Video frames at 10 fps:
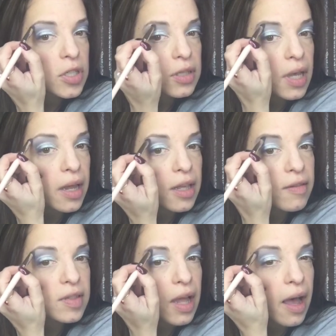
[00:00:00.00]
Just kind of
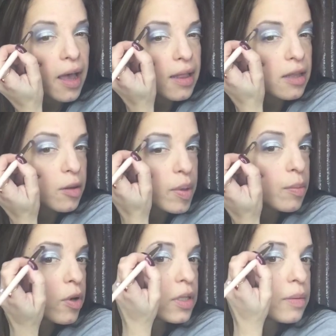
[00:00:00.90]
gives the eye a little bit
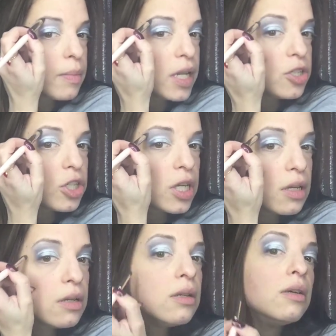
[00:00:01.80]
more
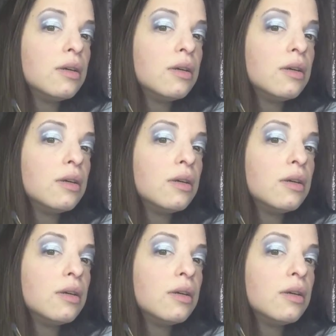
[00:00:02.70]
dimension.